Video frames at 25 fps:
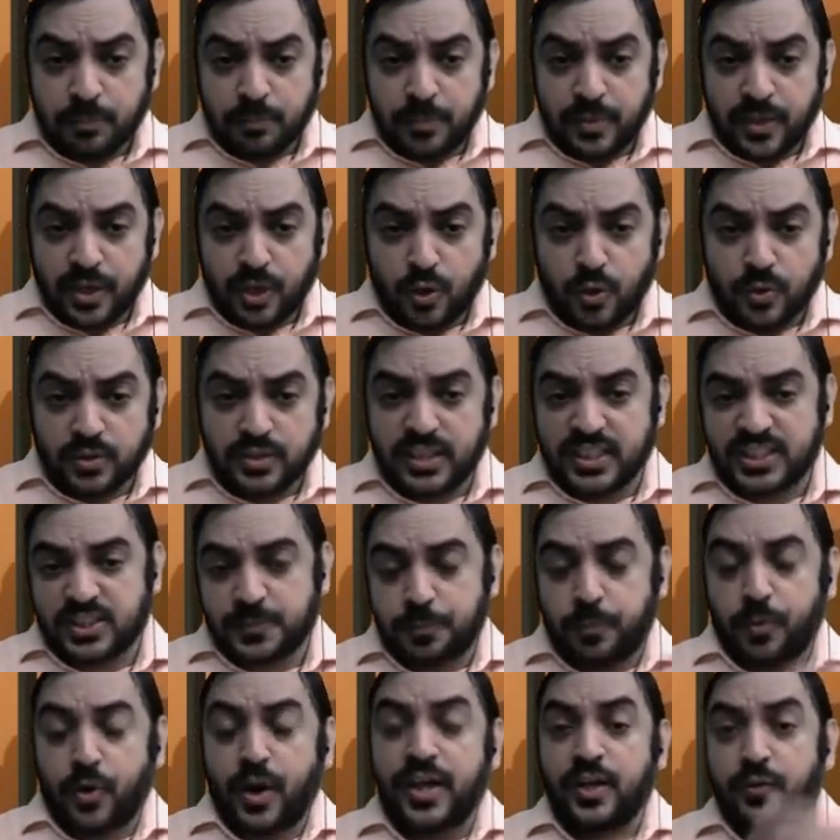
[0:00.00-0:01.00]
below this
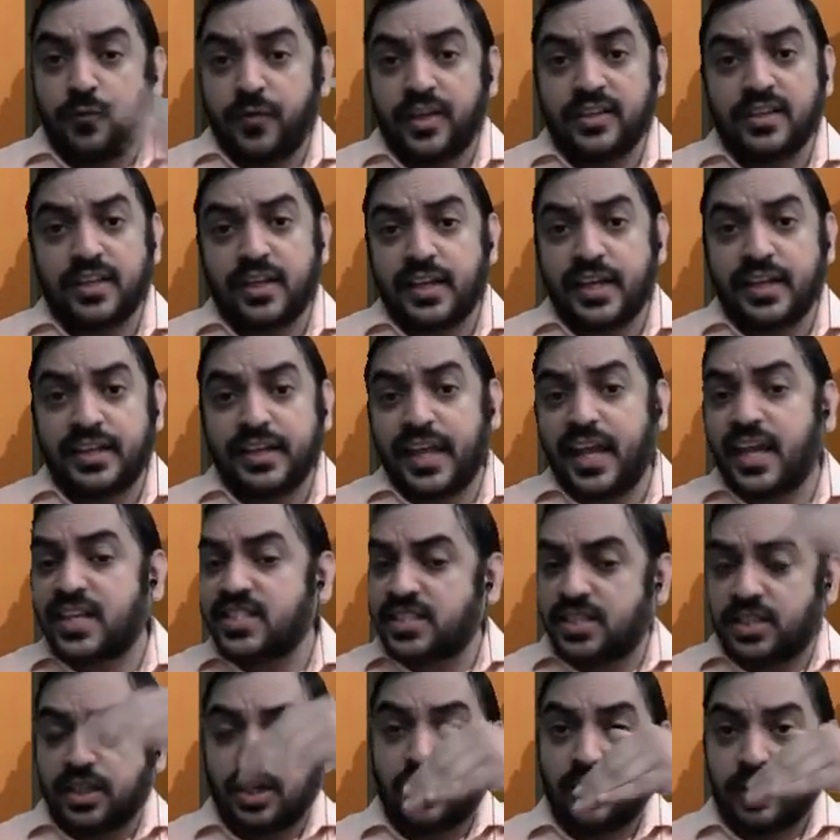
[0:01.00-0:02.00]
point, whether it takes
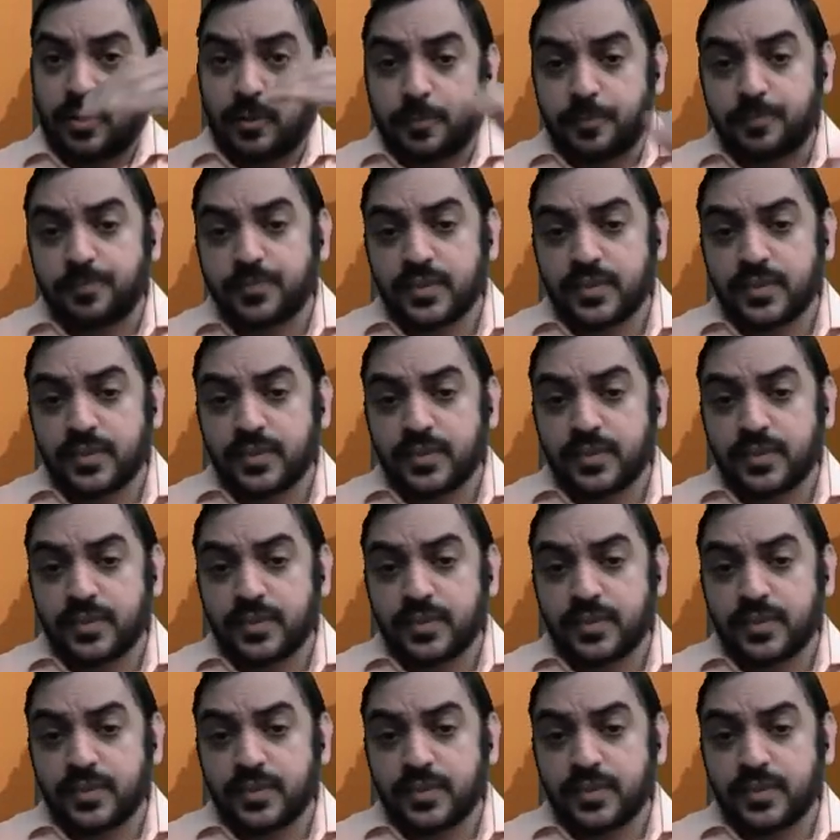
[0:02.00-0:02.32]
turn,